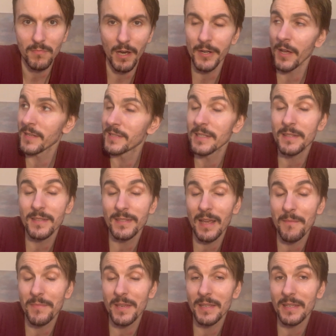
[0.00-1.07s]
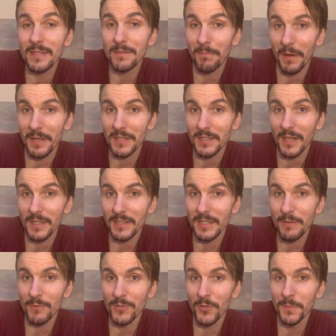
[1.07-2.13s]
And I see the same thing in Spanish, actually.
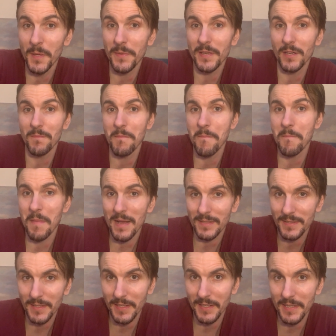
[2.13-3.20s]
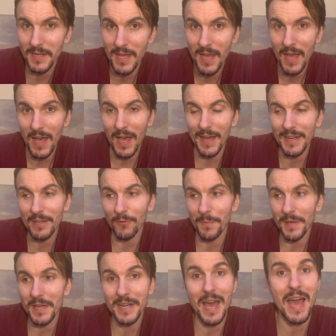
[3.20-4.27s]
It will normally become masculine and it will
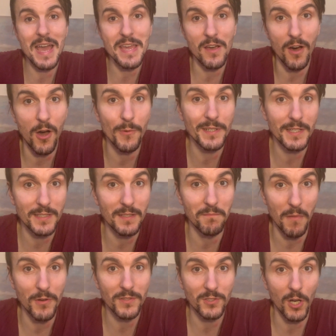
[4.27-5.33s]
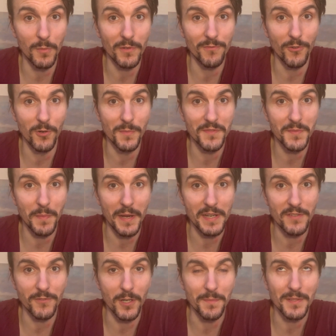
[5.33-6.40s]
be an AR, which is the most common form of
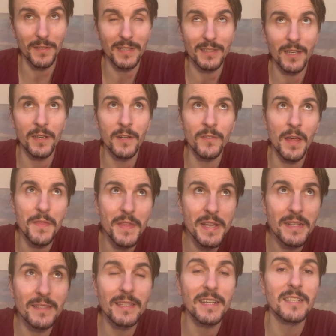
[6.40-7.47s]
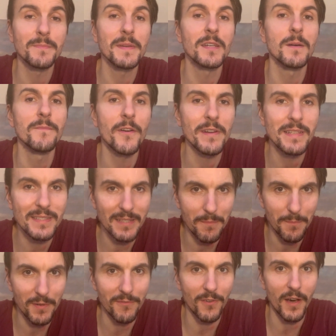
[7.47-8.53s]
Spanish verb. So it's kind of like these things become very
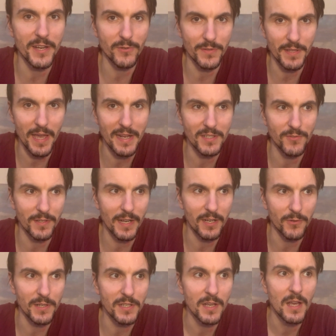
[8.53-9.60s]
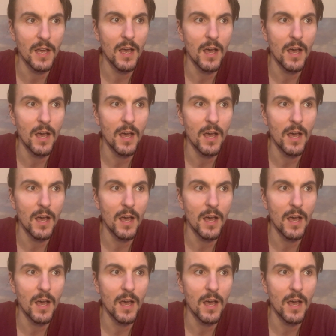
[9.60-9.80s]
simplified when they enter a language.